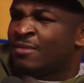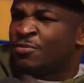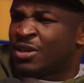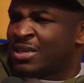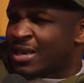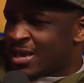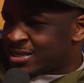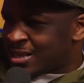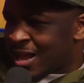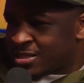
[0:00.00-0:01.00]
the years
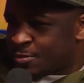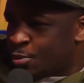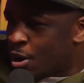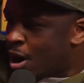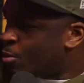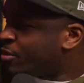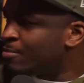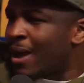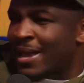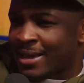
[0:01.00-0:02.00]
they had to put up with
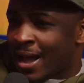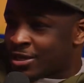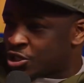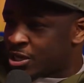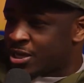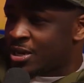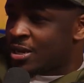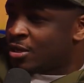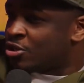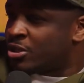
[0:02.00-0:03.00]
Mike Ashley
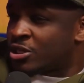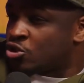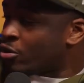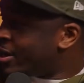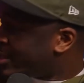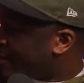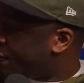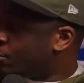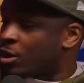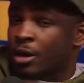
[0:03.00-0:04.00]
destroying that
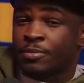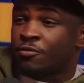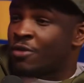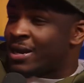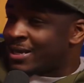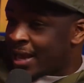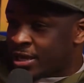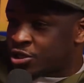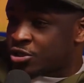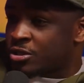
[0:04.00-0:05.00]
football club, the
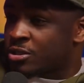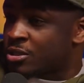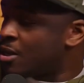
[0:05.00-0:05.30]
relegations,